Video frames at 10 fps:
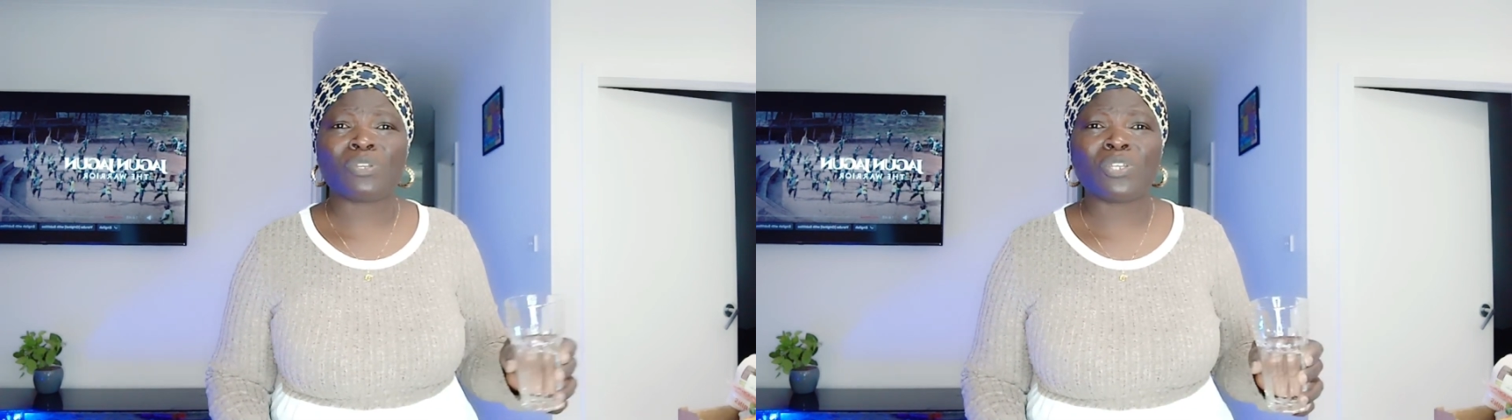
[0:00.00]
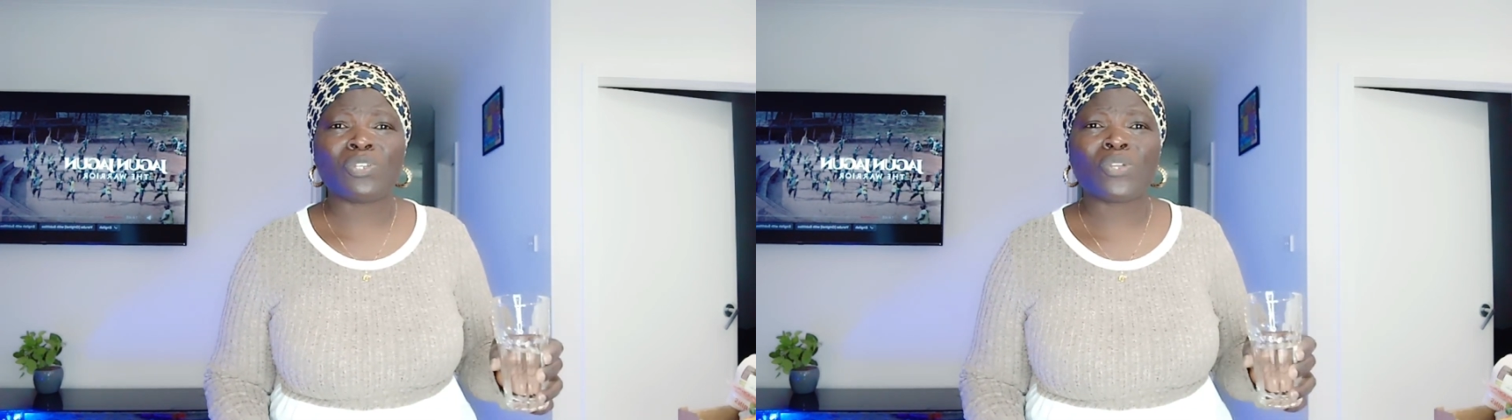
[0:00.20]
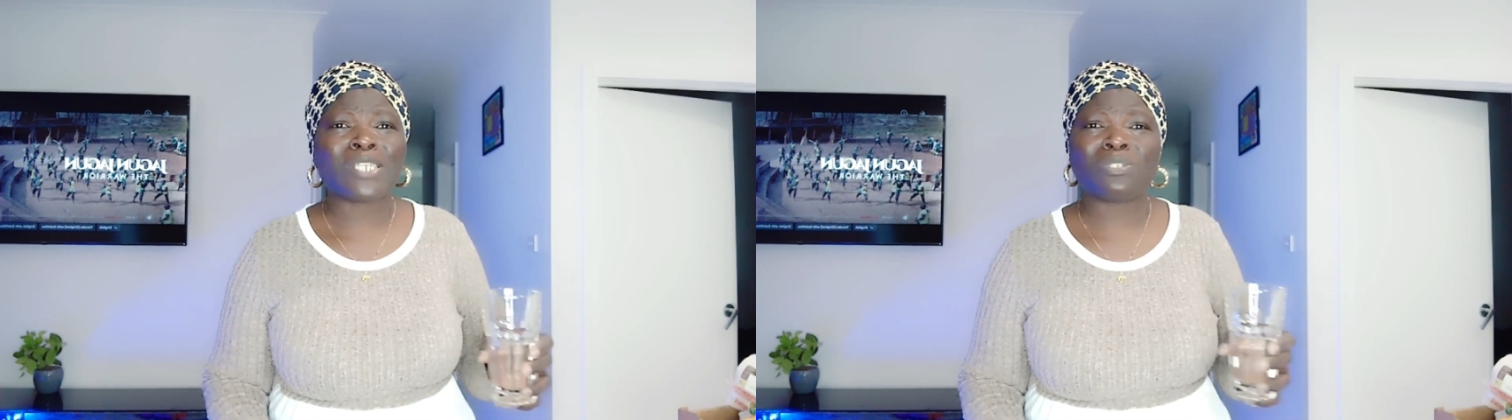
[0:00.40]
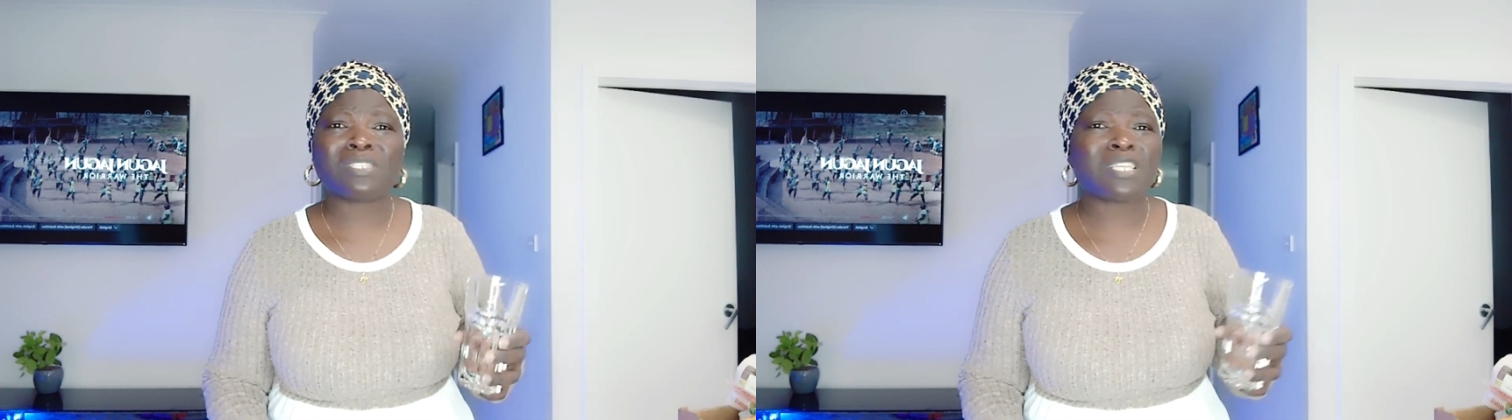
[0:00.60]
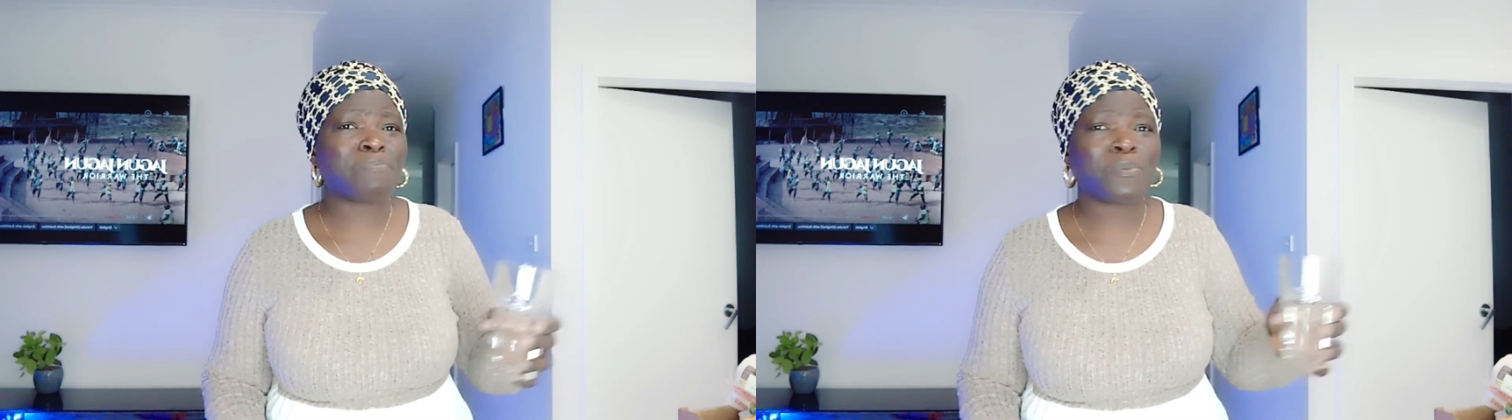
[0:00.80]
you are just
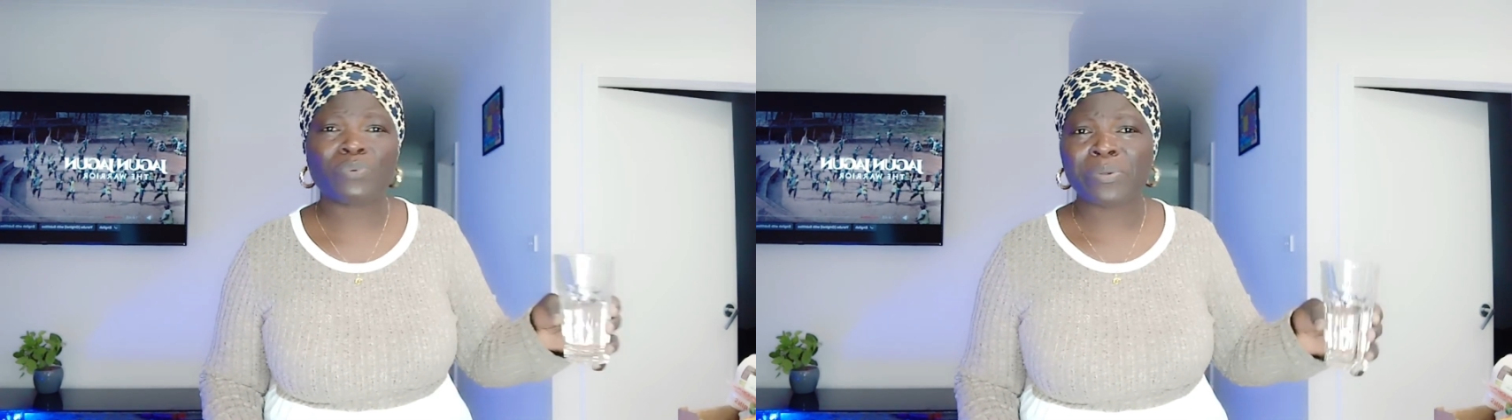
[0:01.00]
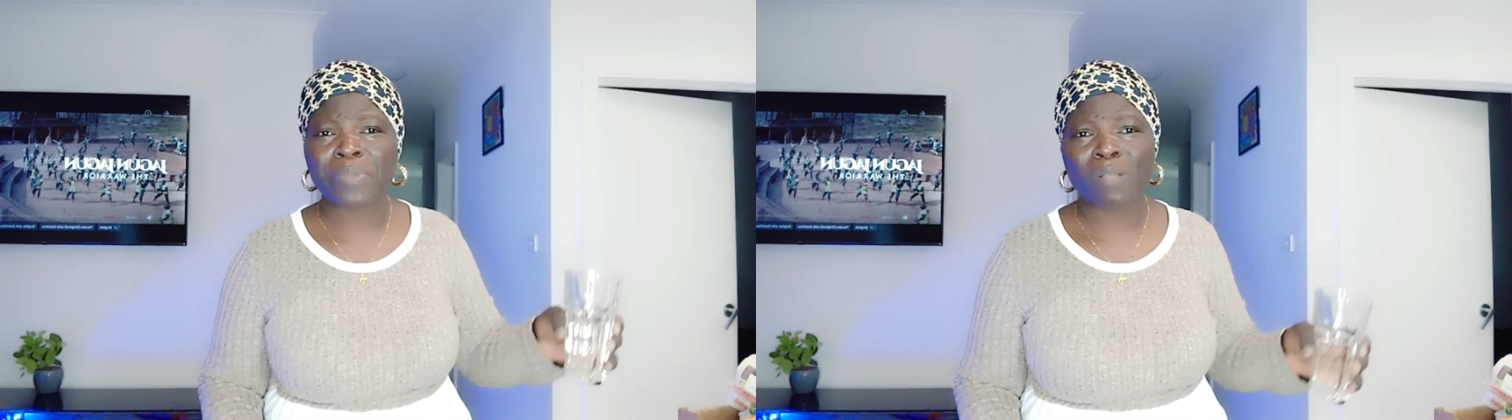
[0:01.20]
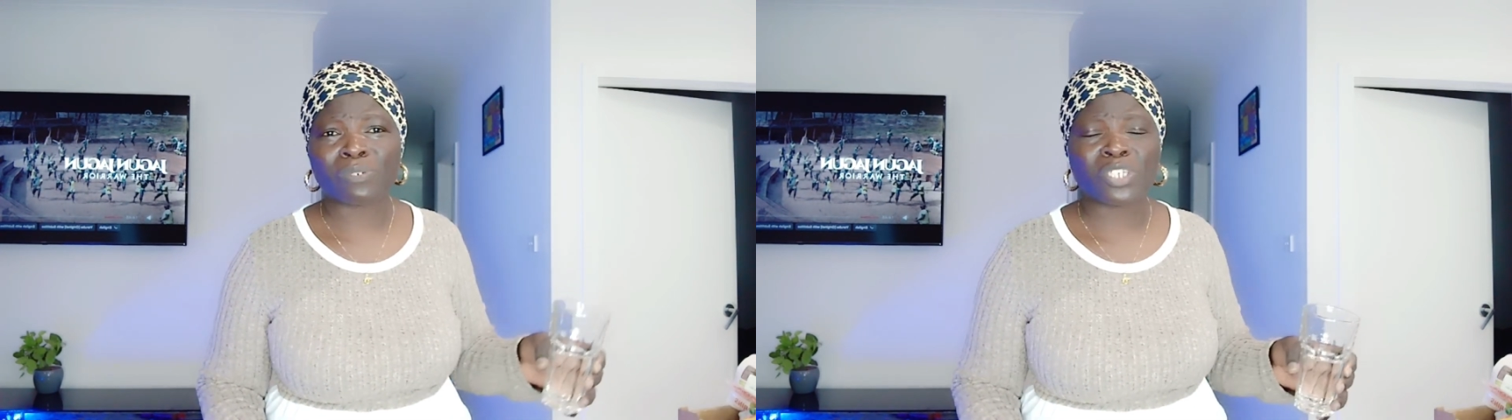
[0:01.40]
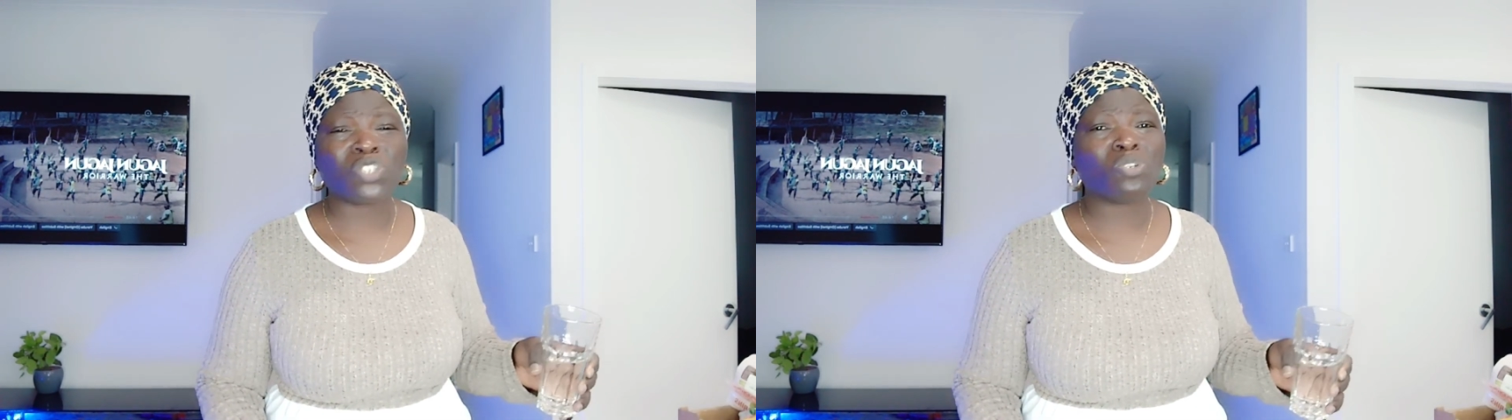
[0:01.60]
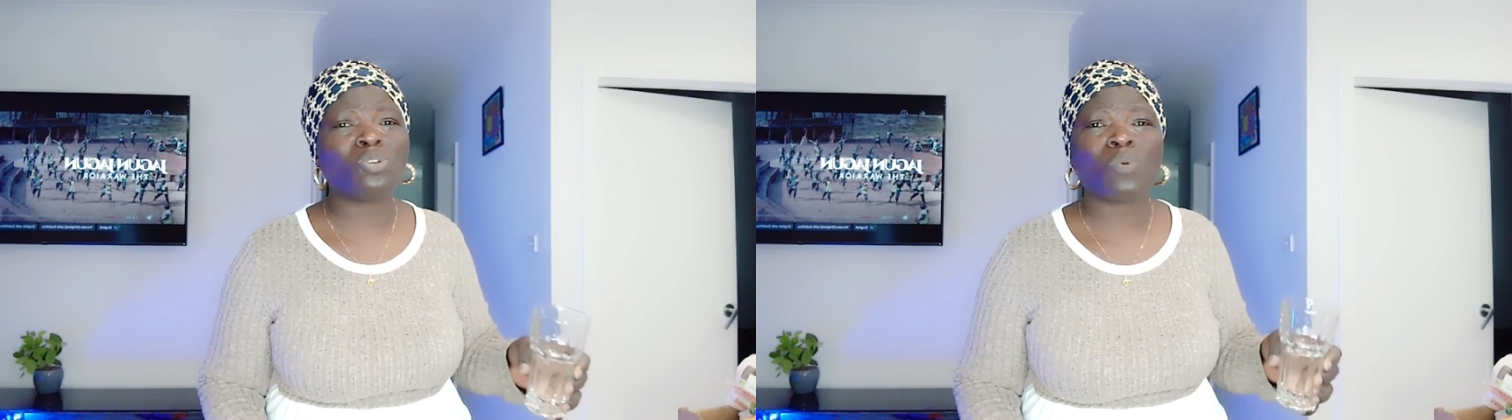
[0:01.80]
seeing people around. You don't
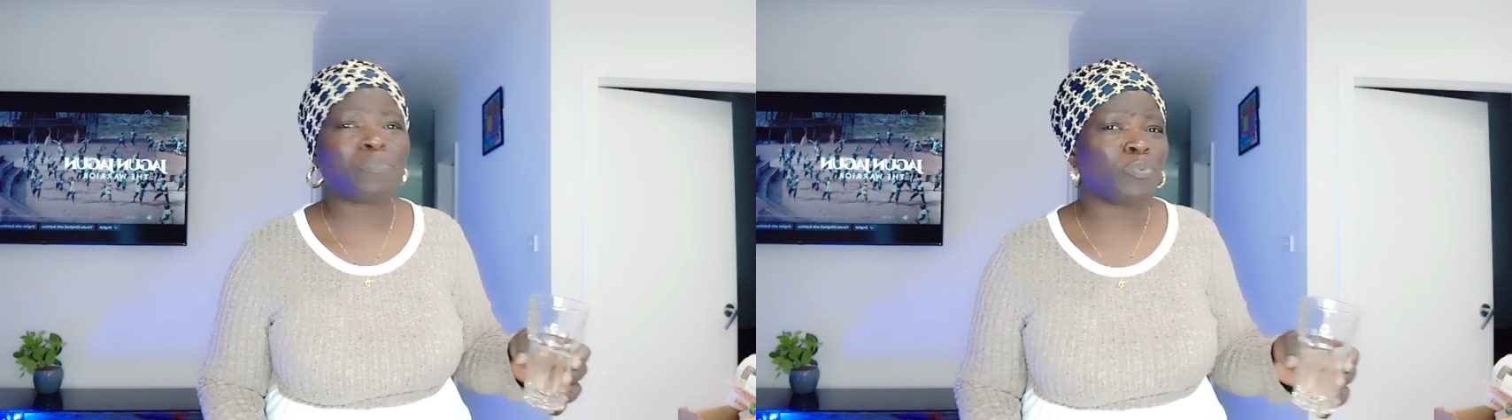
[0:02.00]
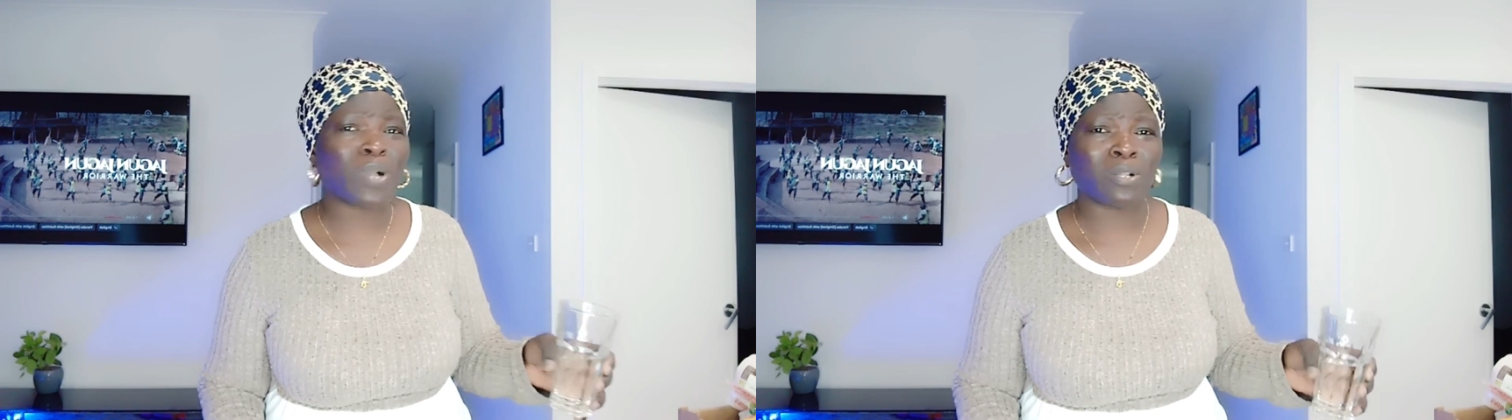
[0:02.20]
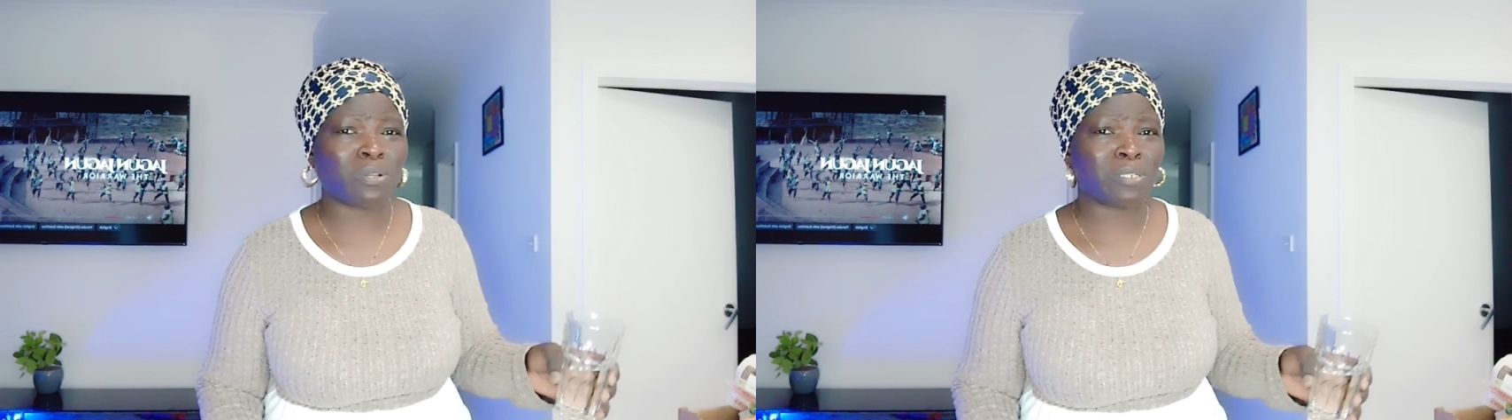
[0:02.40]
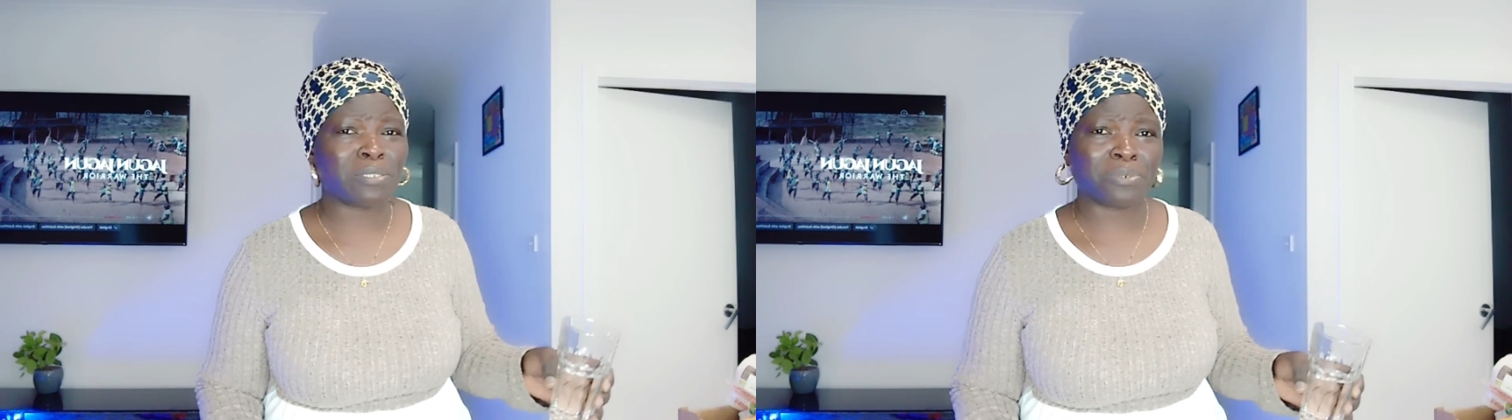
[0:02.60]
know what people are going through.